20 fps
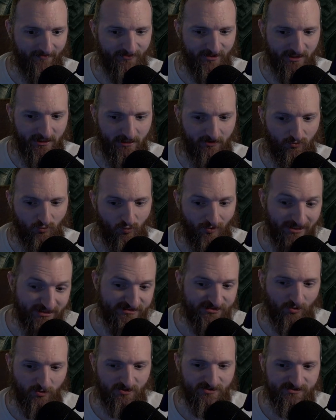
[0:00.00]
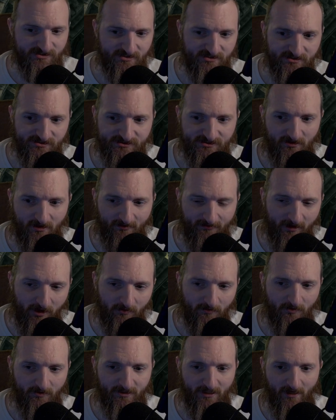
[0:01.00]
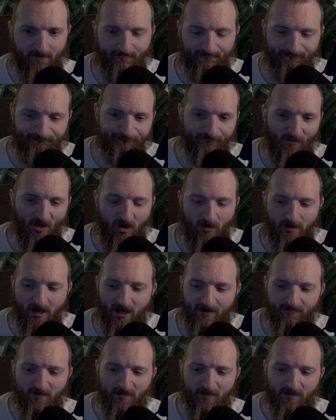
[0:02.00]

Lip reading: the resources available yet, okay?